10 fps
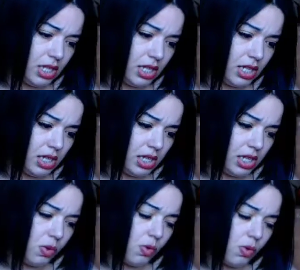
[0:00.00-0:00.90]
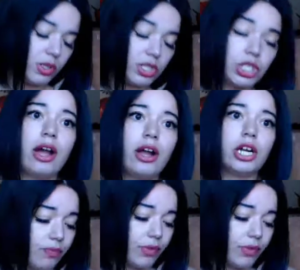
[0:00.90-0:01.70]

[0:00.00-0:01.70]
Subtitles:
know about her. So Goddess